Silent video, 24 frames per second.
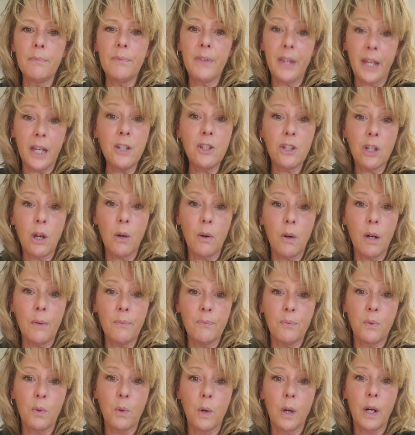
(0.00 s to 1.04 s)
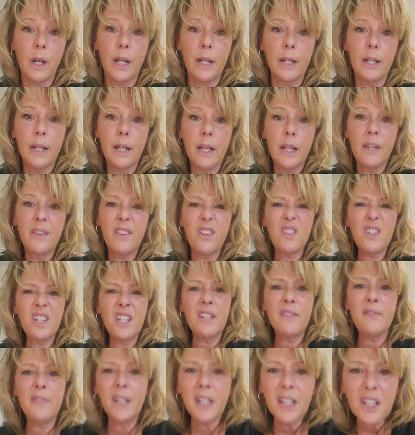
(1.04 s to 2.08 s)
they show up for it. There's
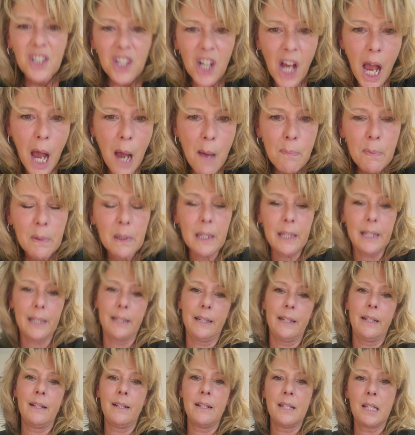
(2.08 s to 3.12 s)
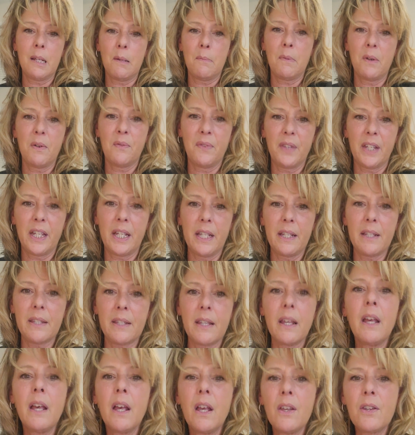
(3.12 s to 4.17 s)
even a chaplain in some of these.
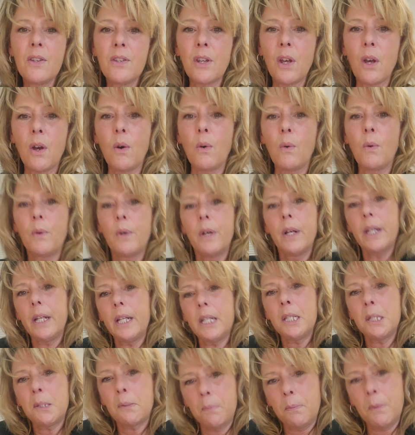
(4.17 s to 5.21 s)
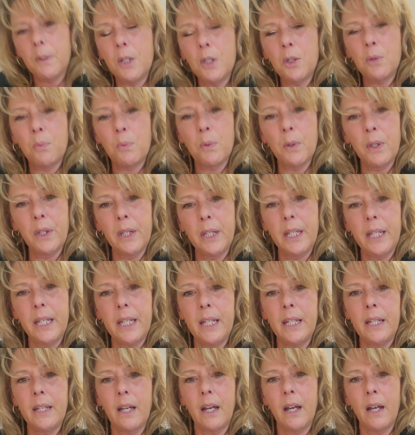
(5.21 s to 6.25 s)
So it's
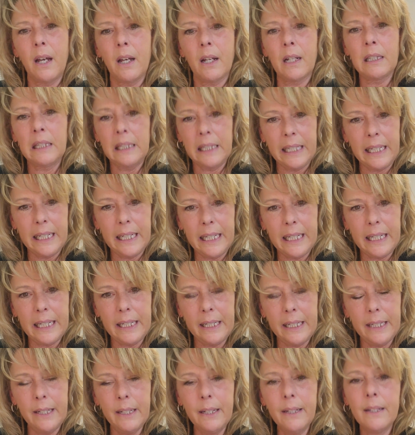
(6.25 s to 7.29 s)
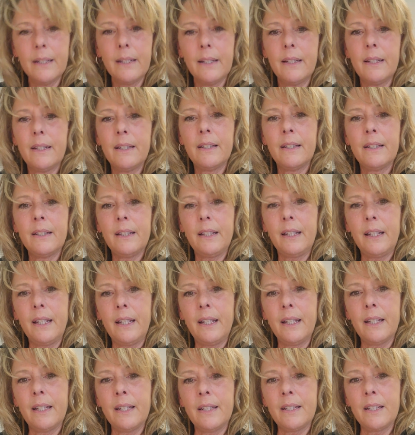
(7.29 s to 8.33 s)
really clean
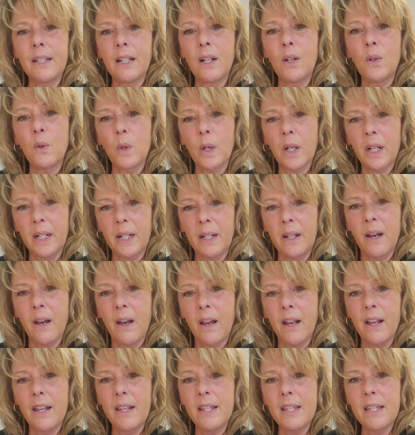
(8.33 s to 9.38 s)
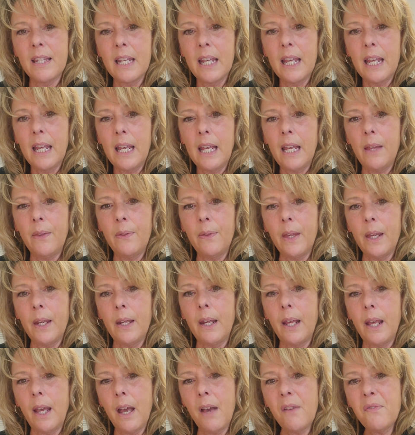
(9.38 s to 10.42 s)
and organized. And then
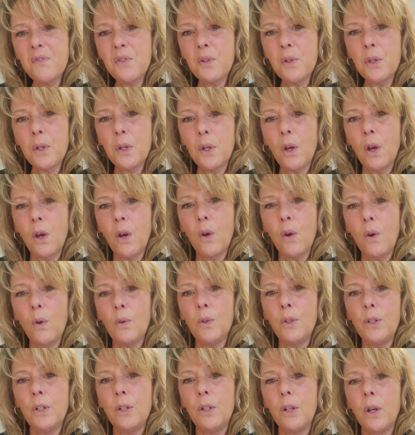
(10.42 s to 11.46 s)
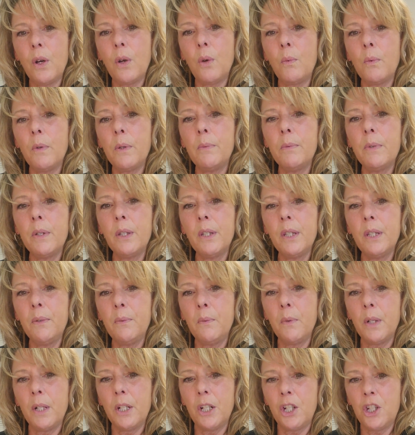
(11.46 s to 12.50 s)
after the code, we really
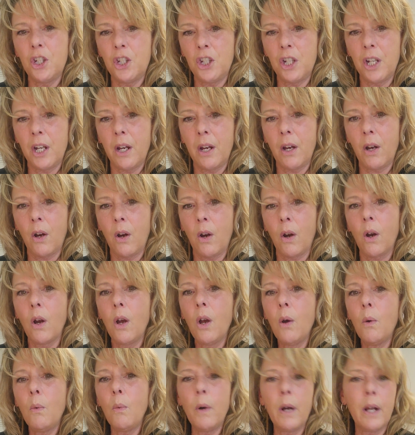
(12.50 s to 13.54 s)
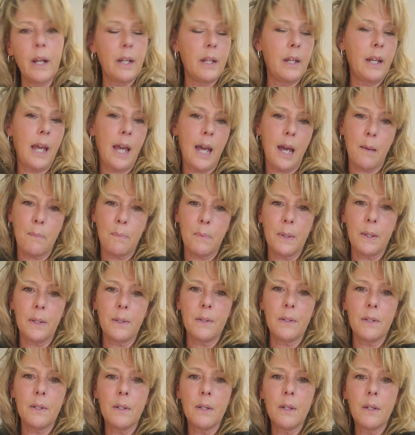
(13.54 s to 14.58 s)
want to share what
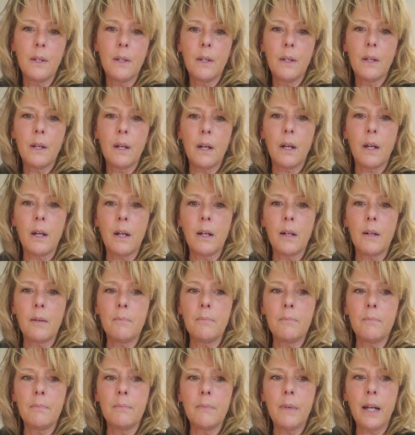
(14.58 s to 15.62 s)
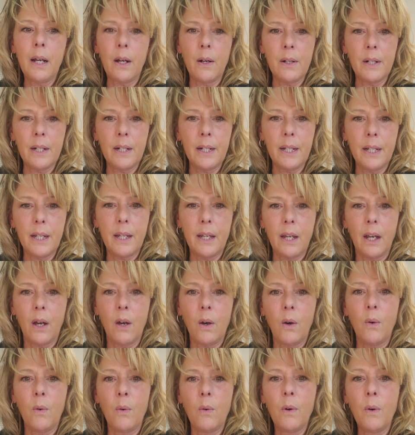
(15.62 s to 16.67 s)
happened. How did it
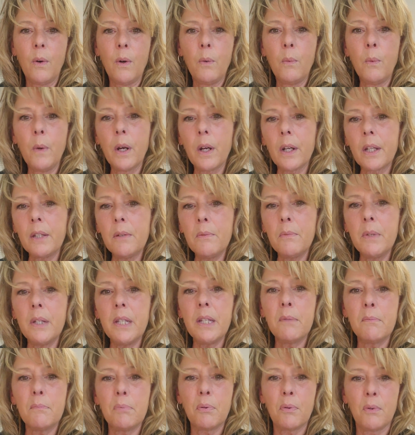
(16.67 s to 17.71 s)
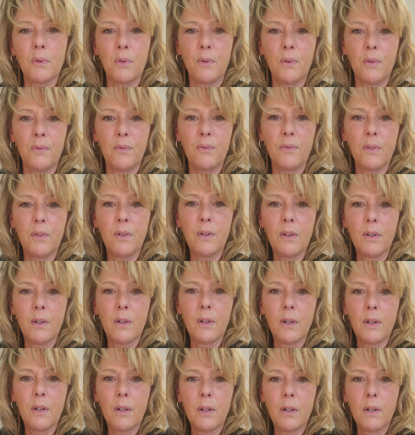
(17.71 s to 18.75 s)
go? Where can we improve?
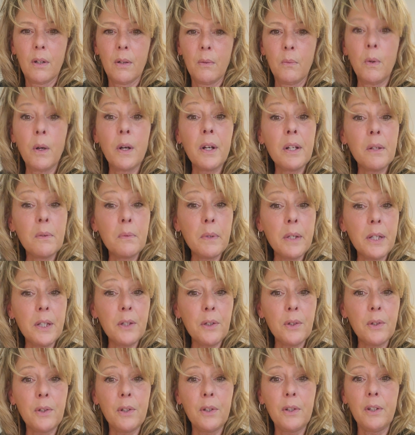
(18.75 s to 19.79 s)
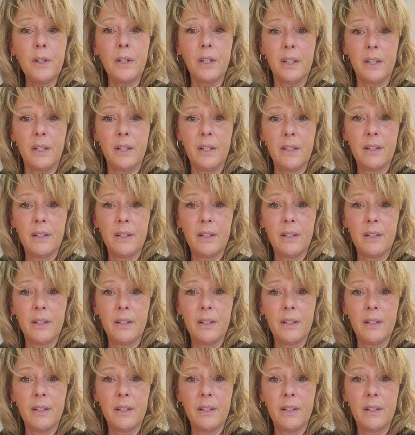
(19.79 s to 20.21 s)
Where did we do good?